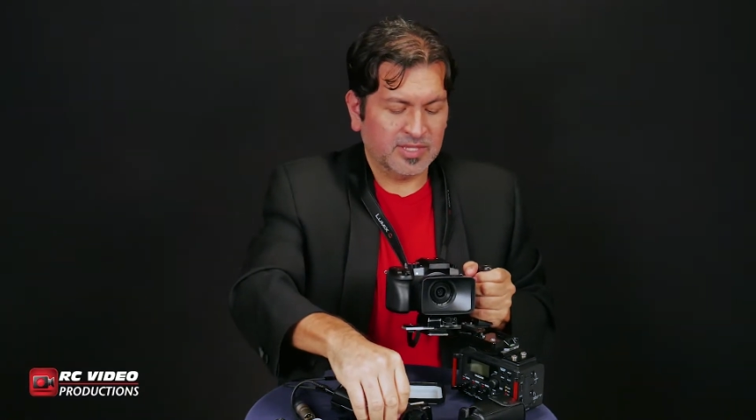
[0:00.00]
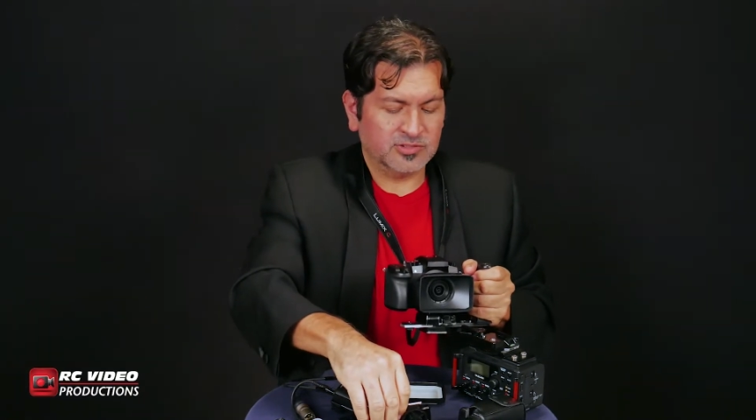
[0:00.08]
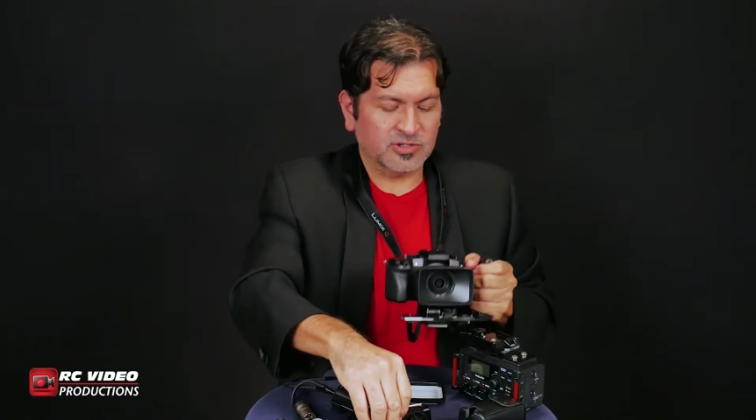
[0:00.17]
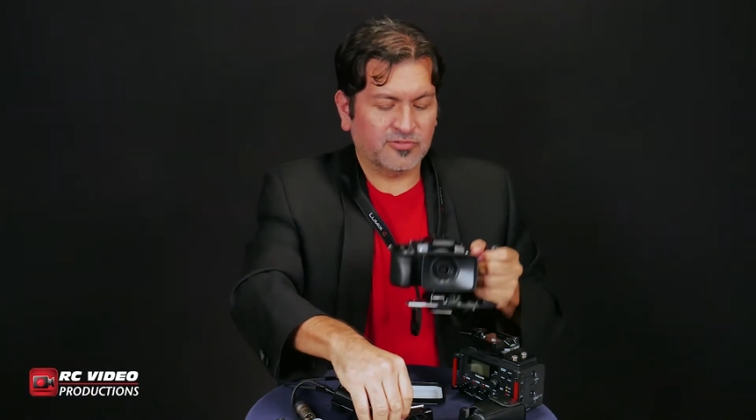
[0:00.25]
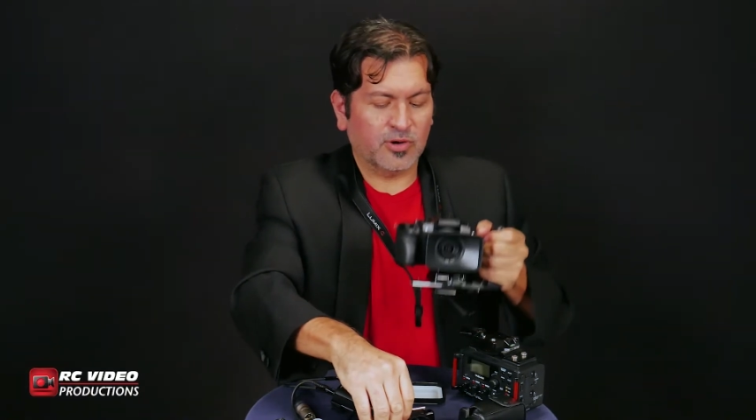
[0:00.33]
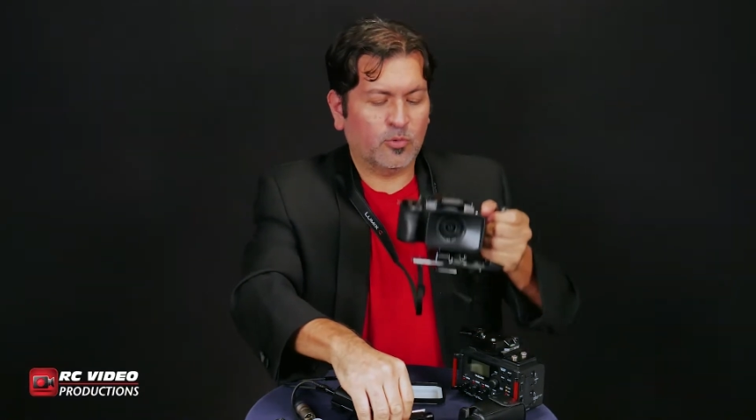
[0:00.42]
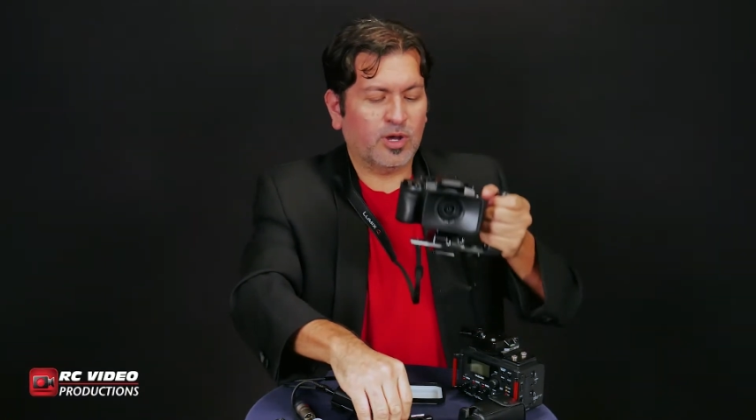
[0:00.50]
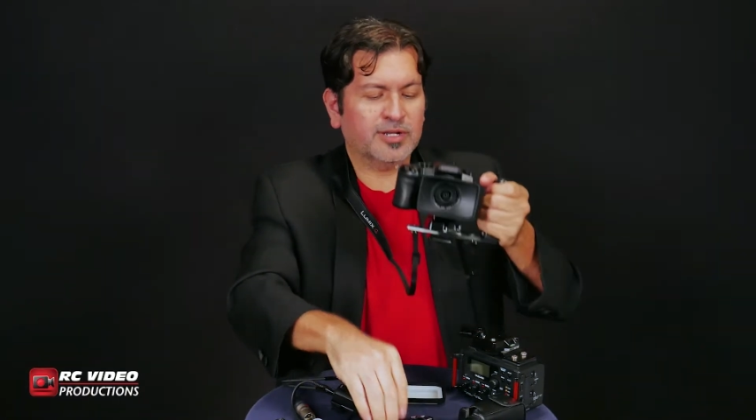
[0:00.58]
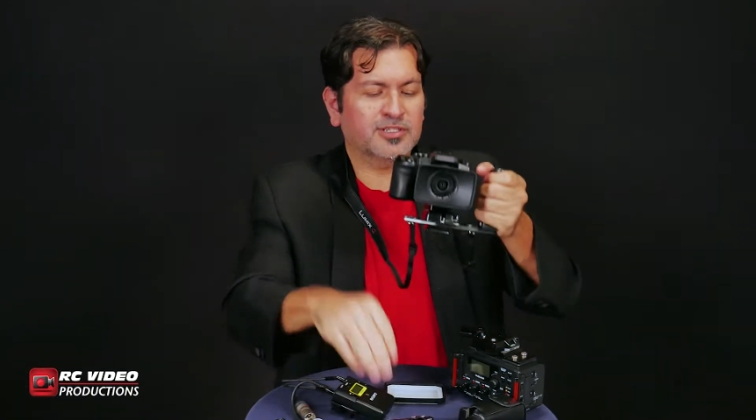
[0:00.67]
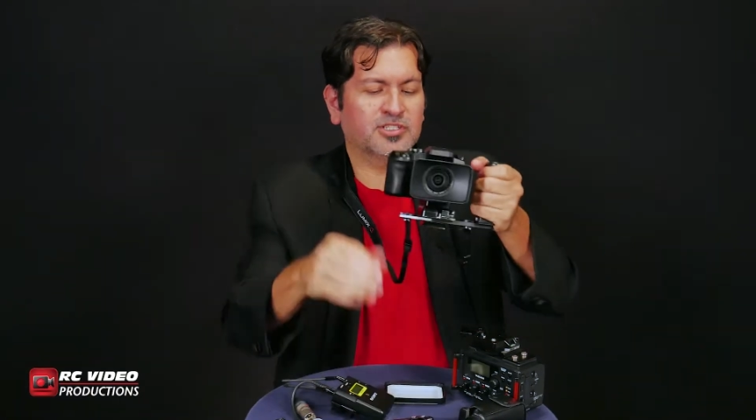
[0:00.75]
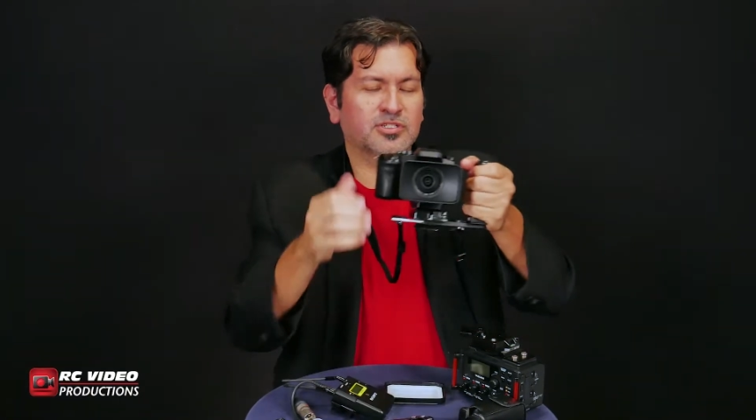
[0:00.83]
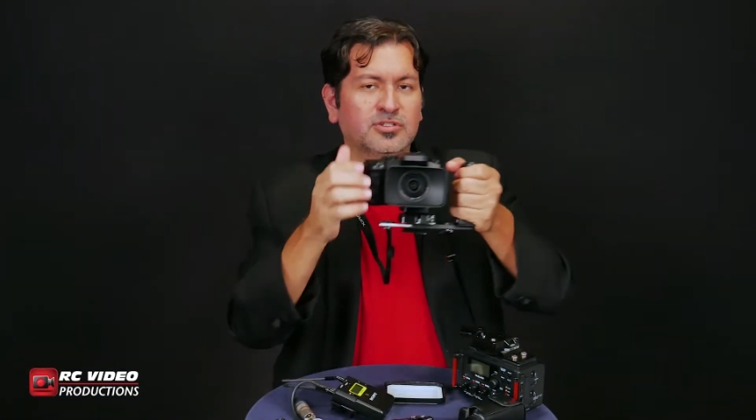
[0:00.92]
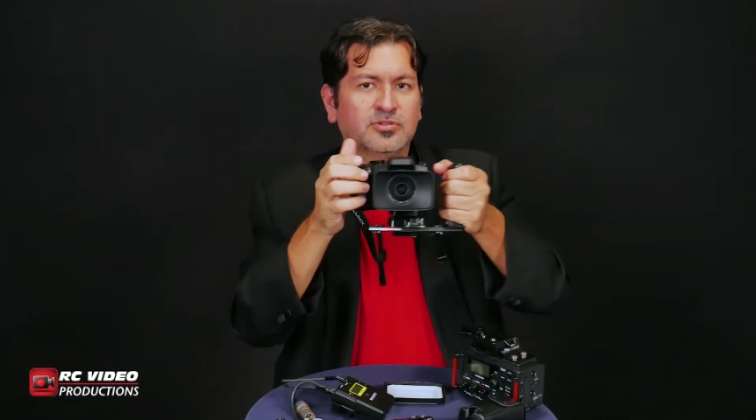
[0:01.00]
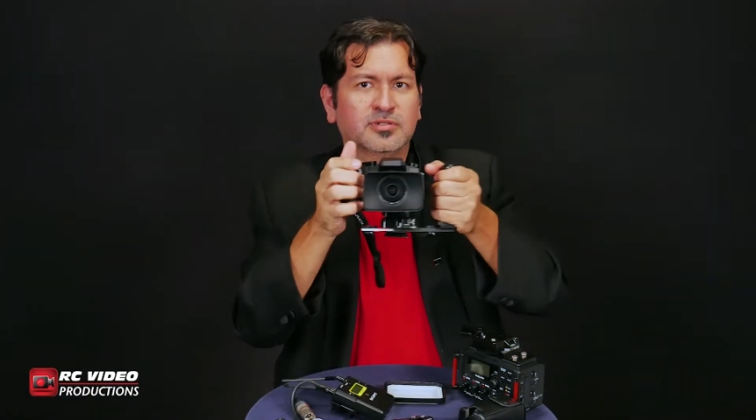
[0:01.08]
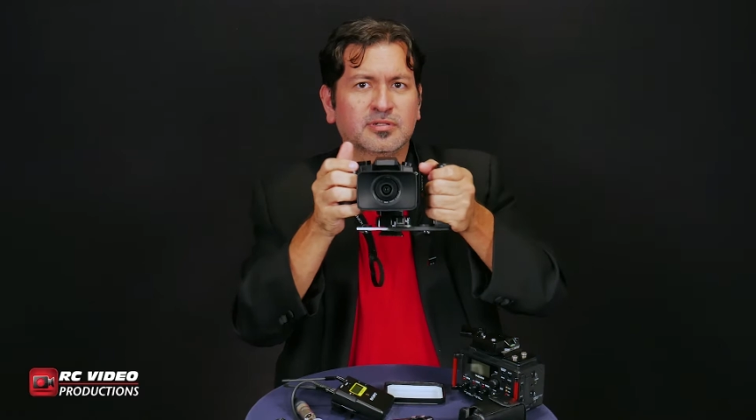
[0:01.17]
So if I wanted to,